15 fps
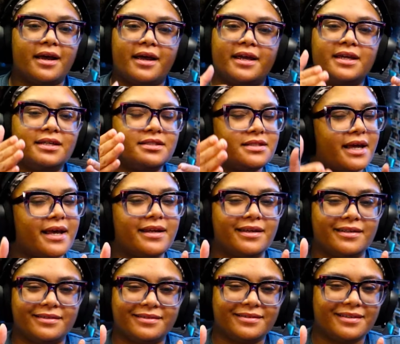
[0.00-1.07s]
He said
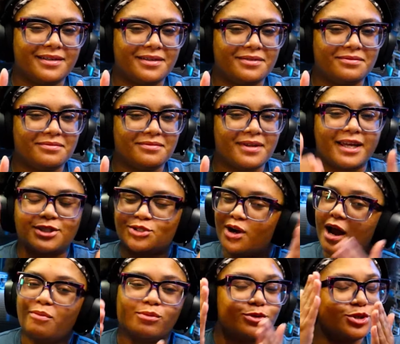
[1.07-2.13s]
it. Like, sir,
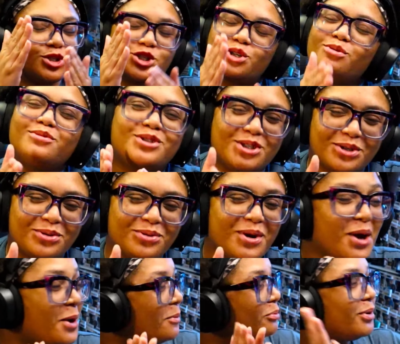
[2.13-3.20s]
I will shoot you.
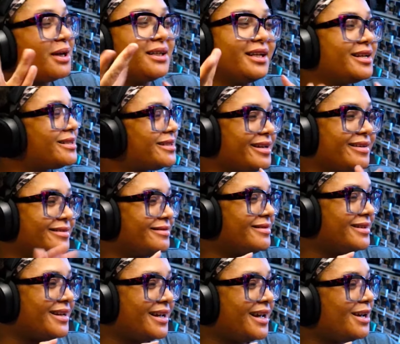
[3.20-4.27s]
But listen,
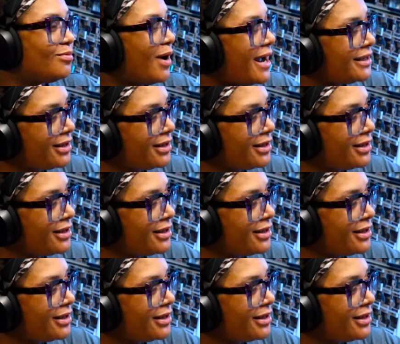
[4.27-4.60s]
he right